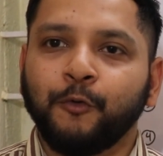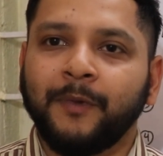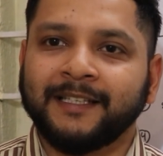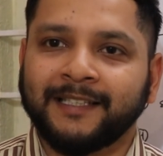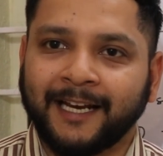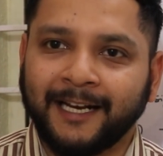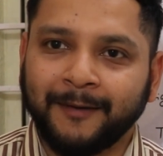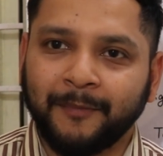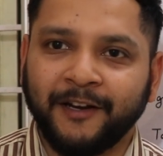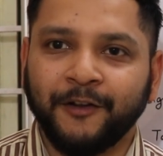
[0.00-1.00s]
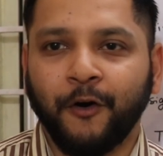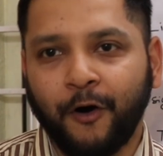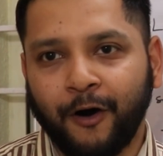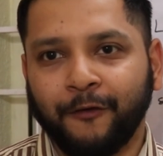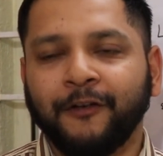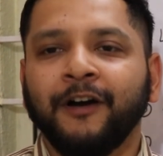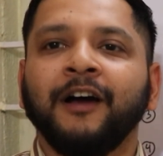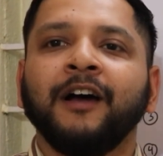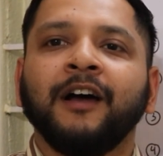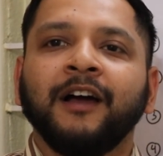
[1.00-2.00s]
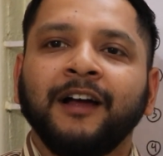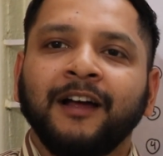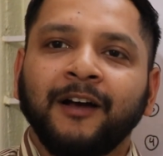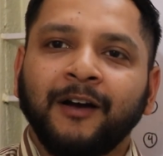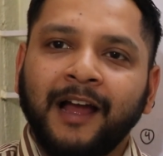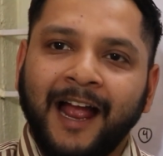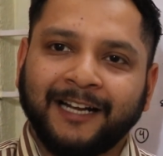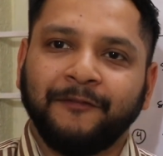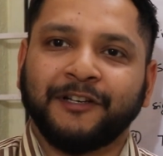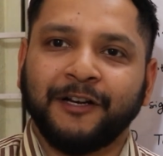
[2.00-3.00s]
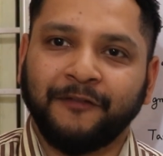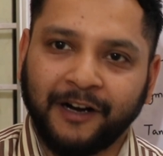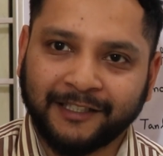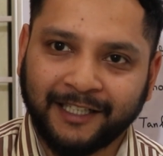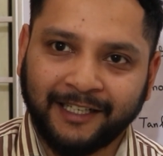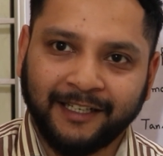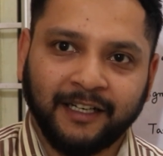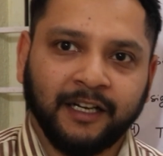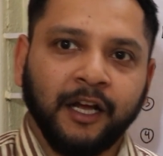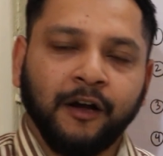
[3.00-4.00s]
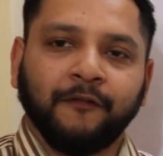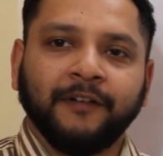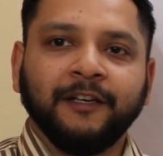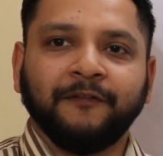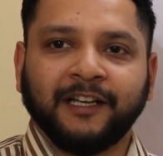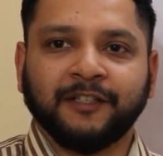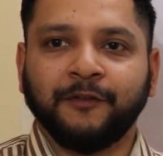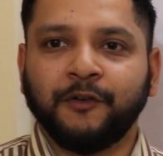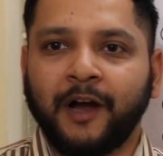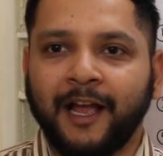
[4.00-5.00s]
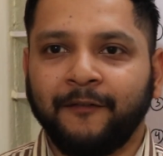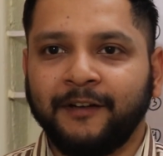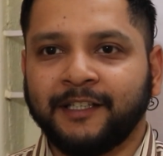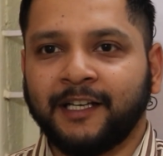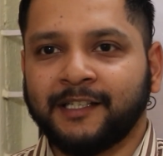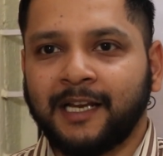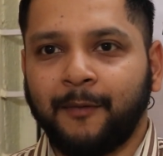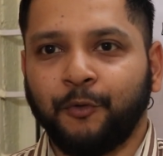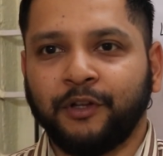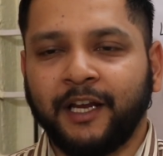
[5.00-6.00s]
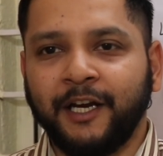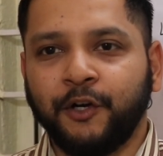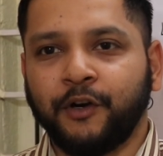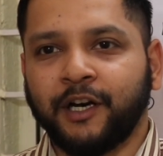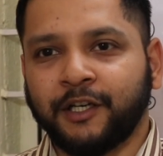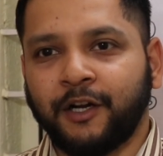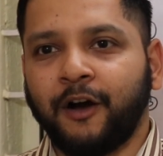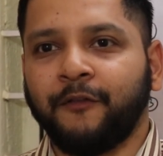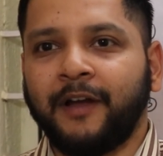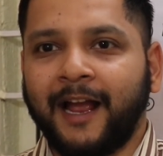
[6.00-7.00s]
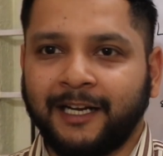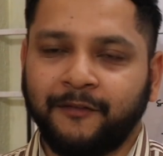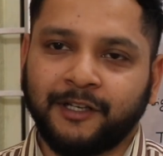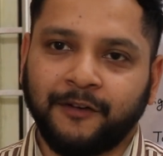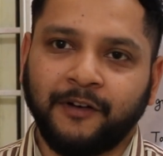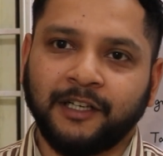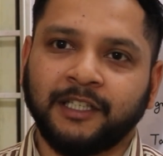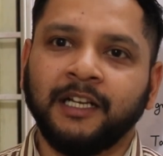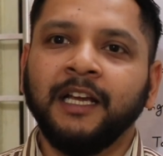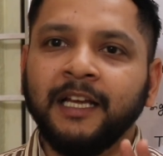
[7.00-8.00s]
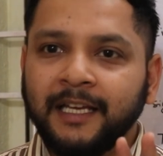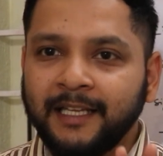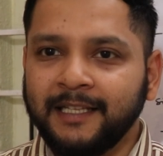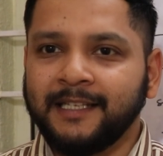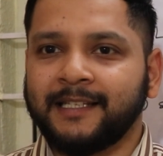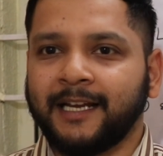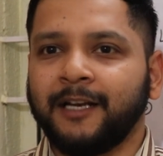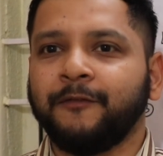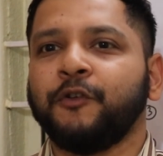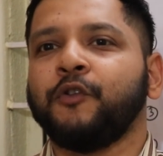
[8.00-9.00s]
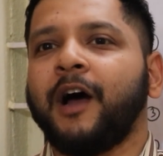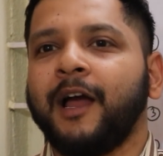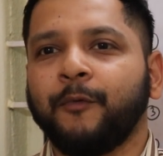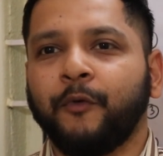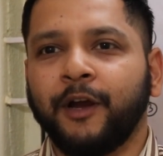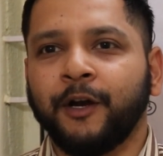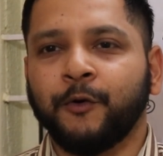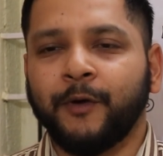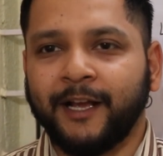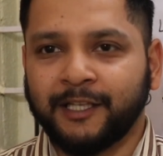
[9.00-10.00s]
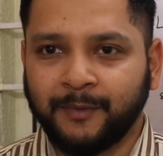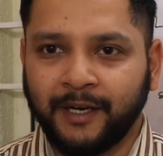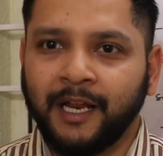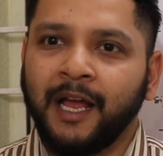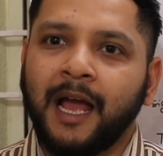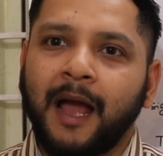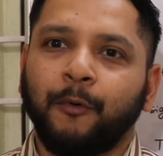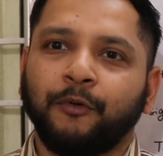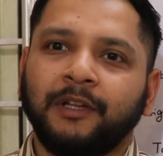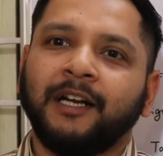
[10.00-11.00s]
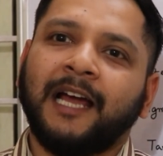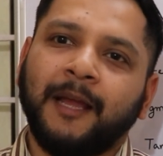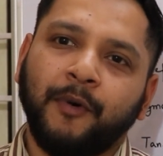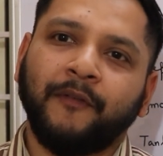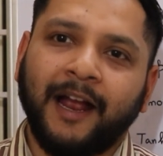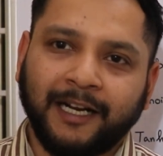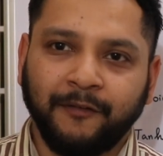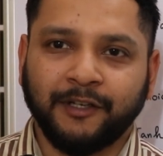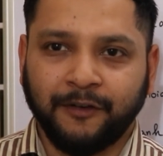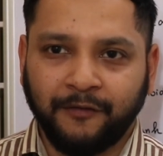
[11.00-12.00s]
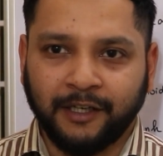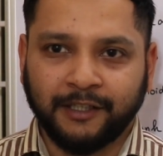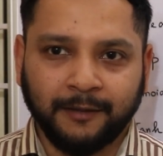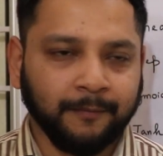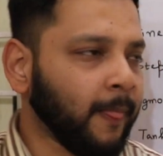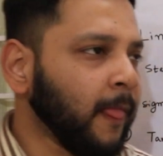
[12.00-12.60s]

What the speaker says: to my second video of activation function. In first video I have discussed about the introduction of activation function. In this second video I am going to explain about the type of activation function.